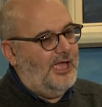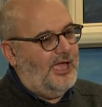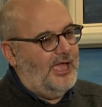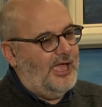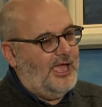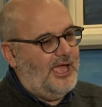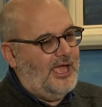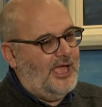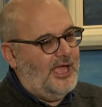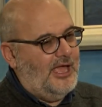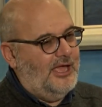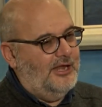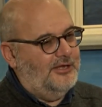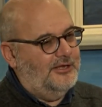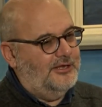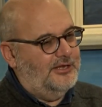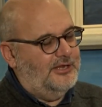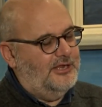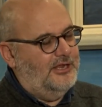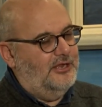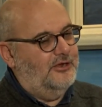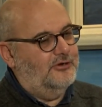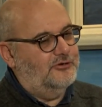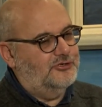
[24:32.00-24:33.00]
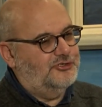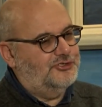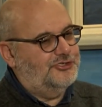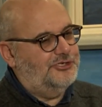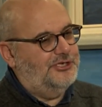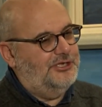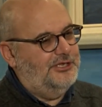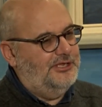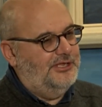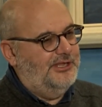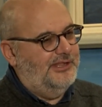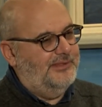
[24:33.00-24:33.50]
and he or
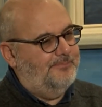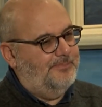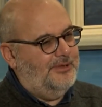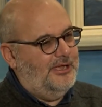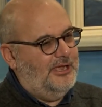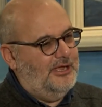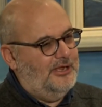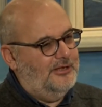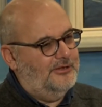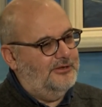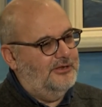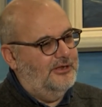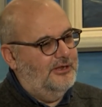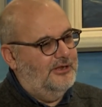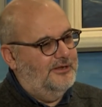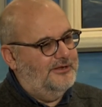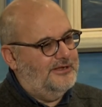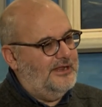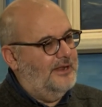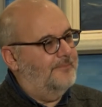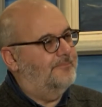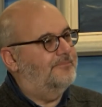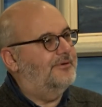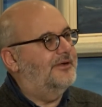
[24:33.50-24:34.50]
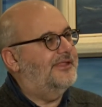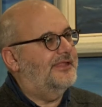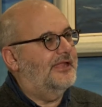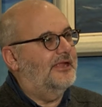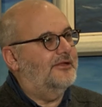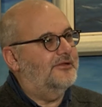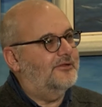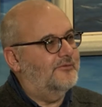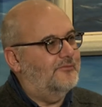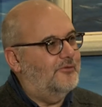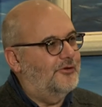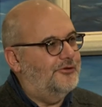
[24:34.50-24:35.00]
she is paid
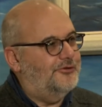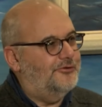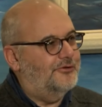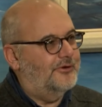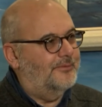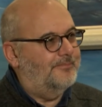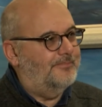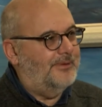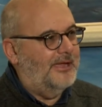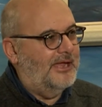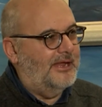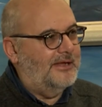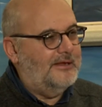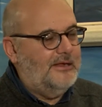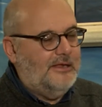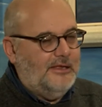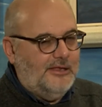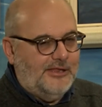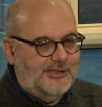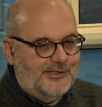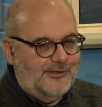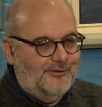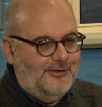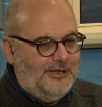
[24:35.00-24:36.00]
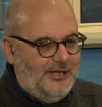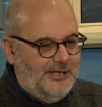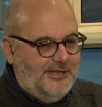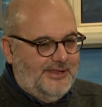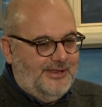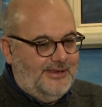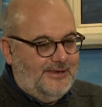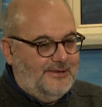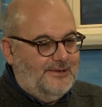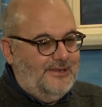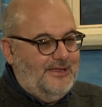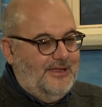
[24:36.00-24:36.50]
10% of what you're paid. So
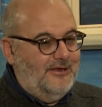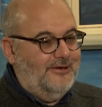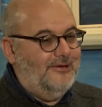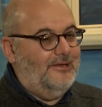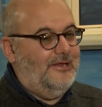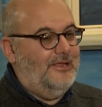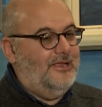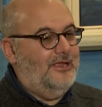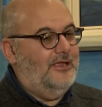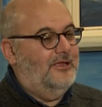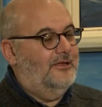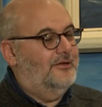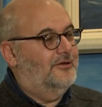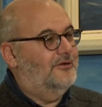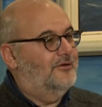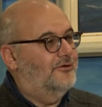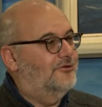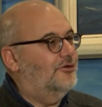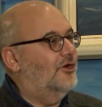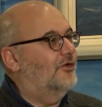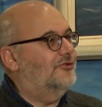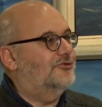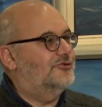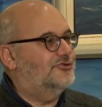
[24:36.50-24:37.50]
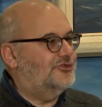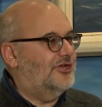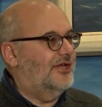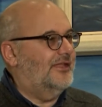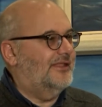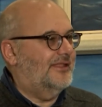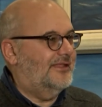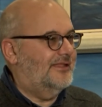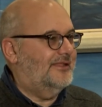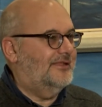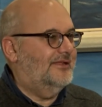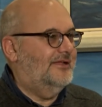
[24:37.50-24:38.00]
it's clearly not
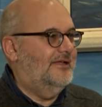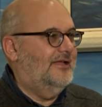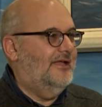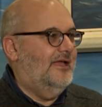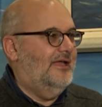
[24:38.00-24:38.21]
just